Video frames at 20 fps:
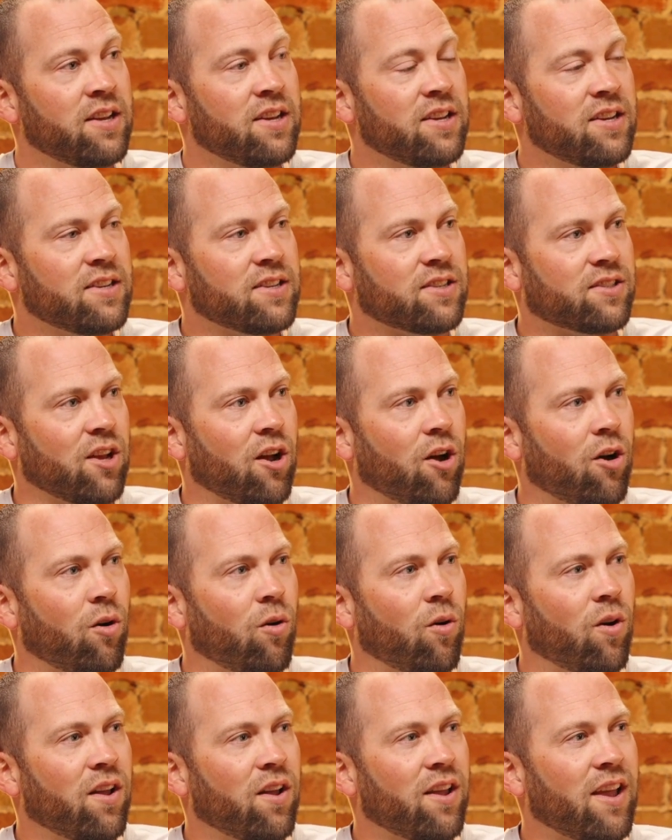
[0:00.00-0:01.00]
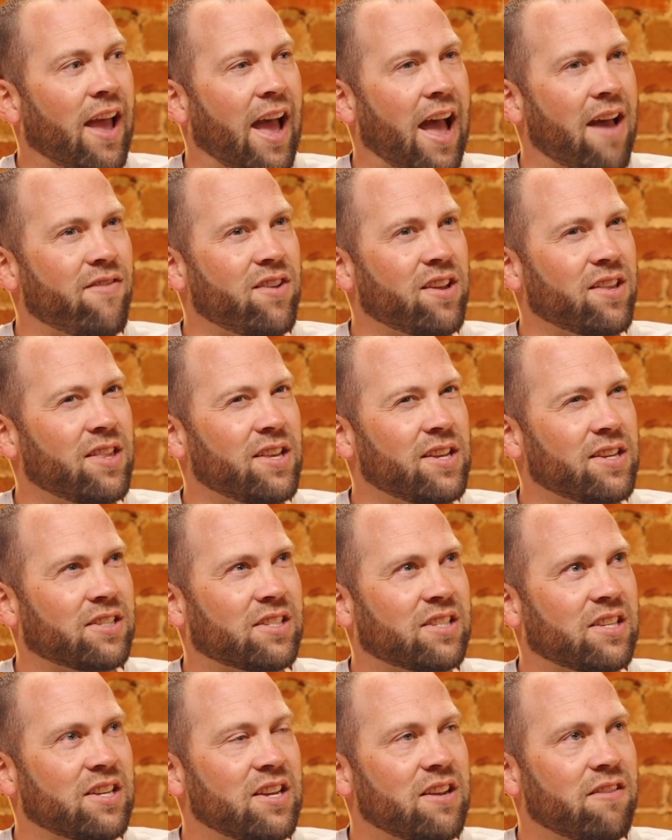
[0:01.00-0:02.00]
So having
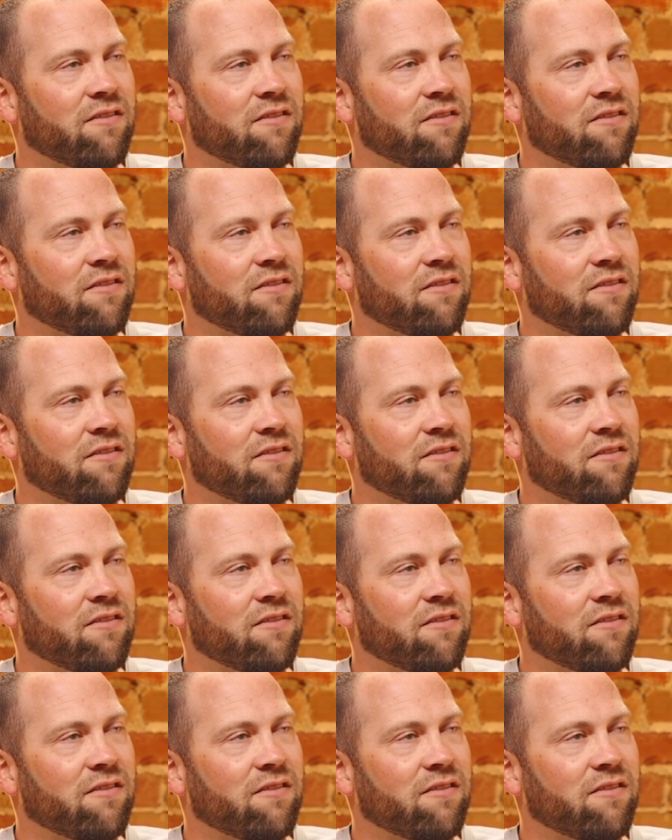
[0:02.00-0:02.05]
this